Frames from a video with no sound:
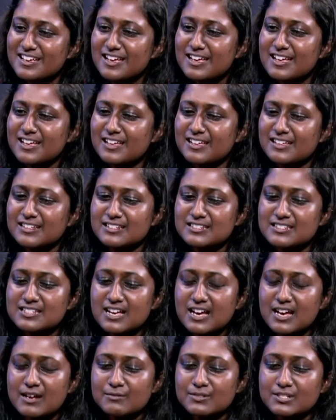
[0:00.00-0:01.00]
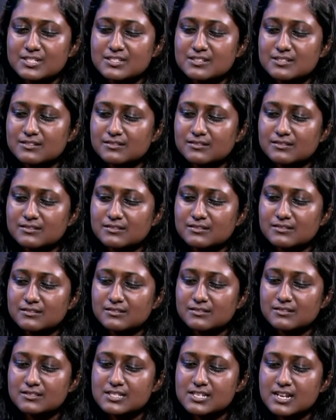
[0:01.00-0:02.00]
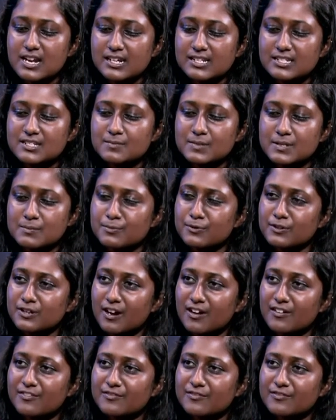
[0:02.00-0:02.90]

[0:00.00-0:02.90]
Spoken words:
and I was starting to be put off